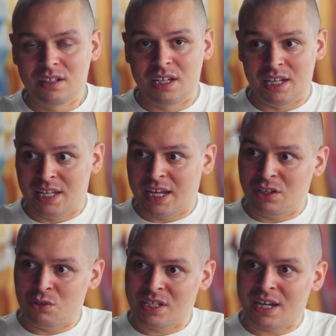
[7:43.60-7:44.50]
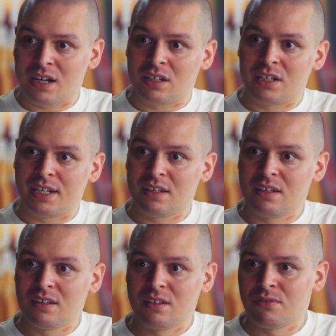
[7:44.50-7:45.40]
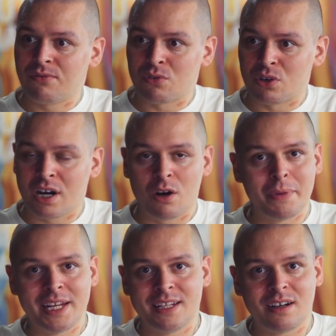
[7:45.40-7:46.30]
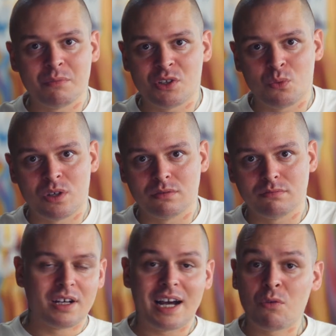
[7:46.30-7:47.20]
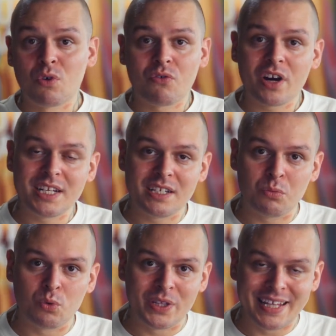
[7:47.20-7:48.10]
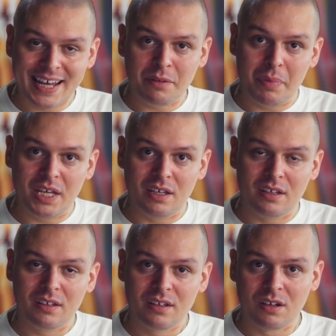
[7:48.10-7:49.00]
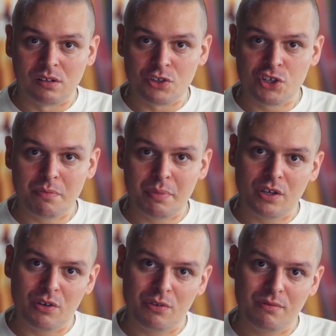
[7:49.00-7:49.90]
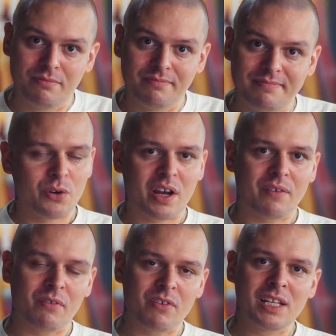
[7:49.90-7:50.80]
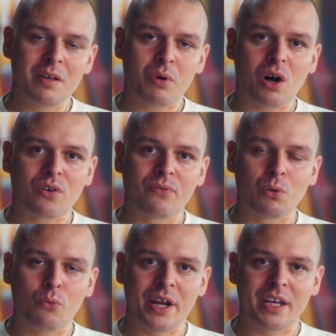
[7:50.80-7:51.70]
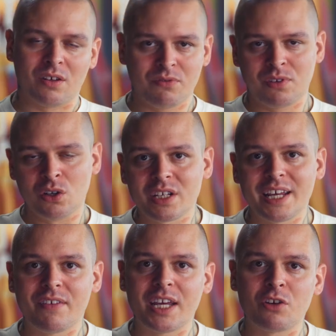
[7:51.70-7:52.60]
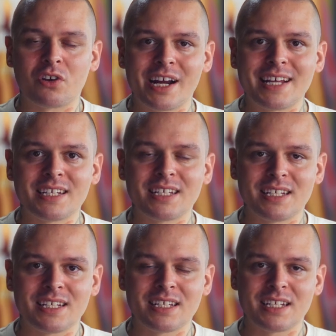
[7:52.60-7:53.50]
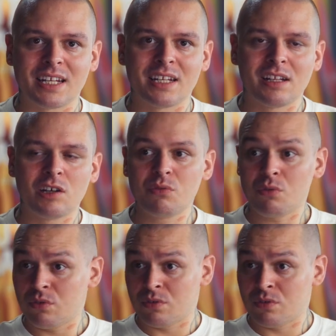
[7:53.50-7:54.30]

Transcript: And then you scatter it for how many times you want. How crazy would that be on GPU? You have a really powerful way of lookdeving your assets in Standalone,